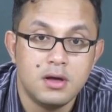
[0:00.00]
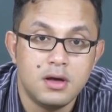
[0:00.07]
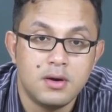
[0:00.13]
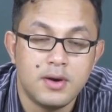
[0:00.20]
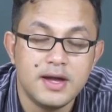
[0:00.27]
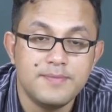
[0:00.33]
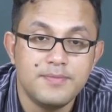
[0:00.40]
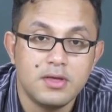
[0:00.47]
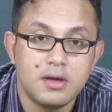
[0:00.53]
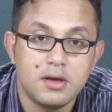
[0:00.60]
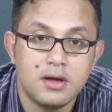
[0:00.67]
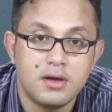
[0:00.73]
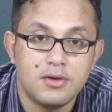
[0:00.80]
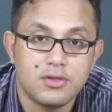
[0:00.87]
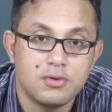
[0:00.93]
right?
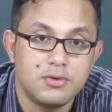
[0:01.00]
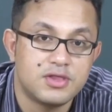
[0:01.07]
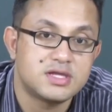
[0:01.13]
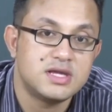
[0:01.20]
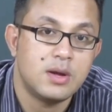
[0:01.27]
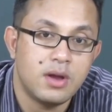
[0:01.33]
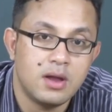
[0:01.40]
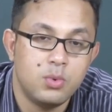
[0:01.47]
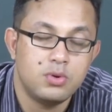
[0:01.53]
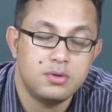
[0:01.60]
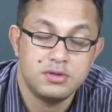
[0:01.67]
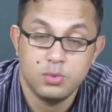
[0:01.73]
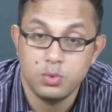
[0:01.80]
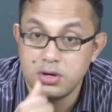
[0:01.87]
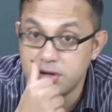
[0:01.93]
Uh, so hysteria, the